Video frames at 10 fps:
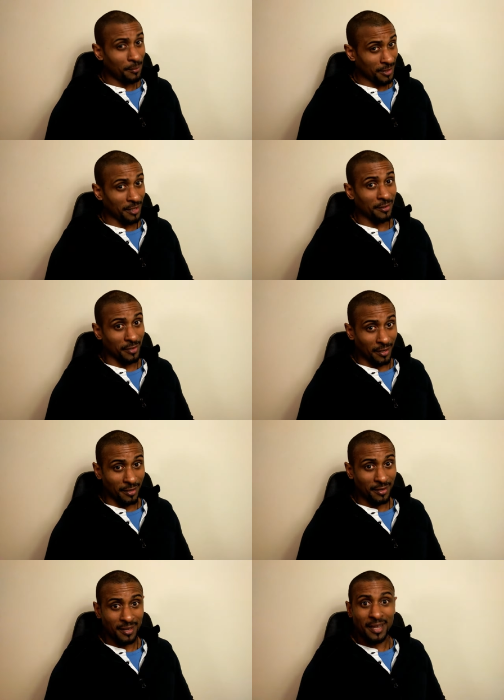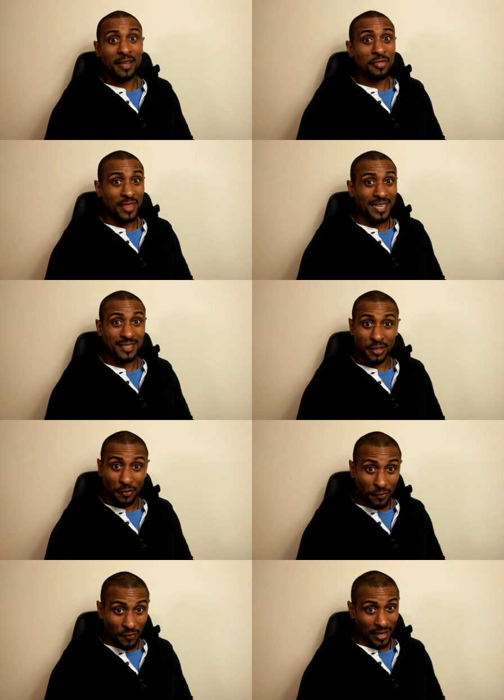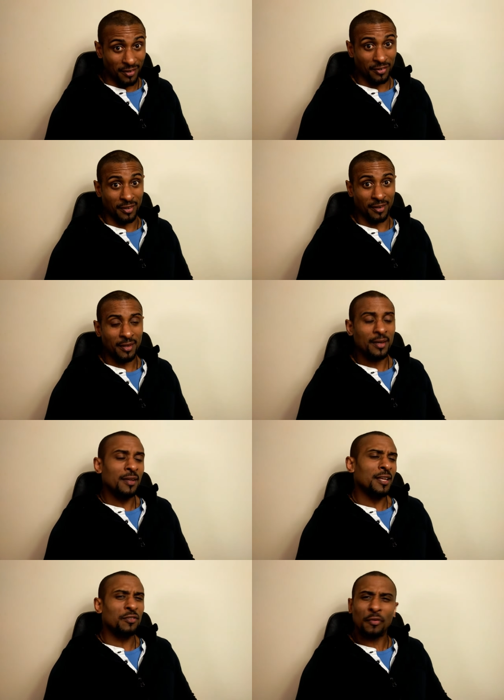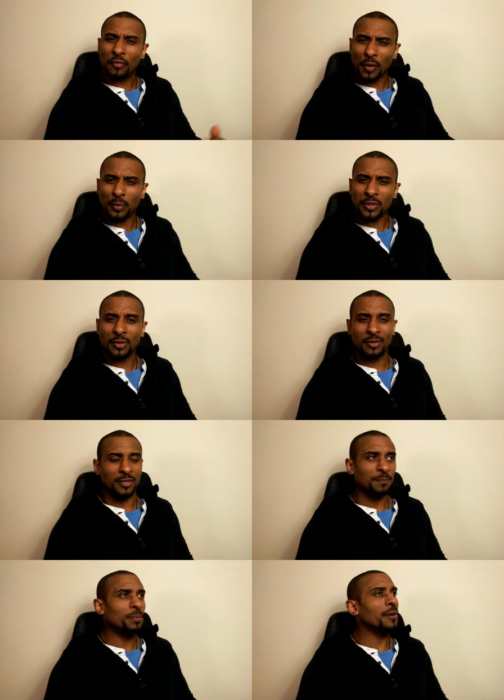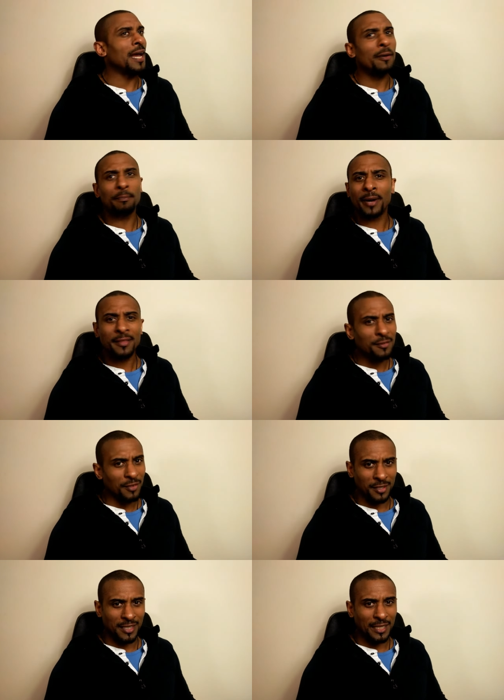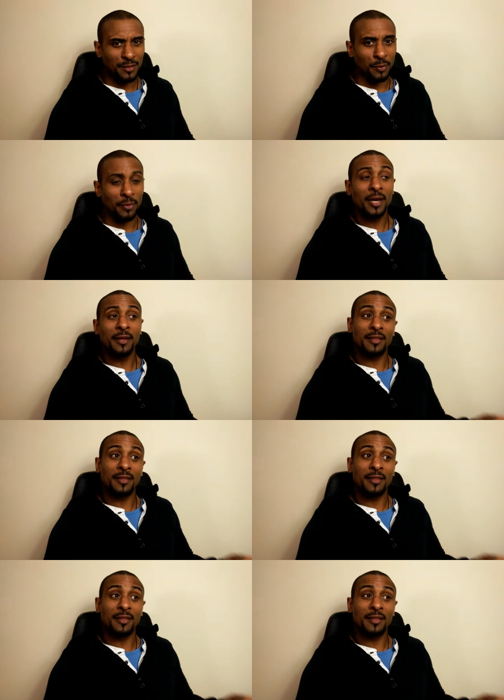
Let me tell you something. That's a fiction. There's a falsehood that's put out by the successful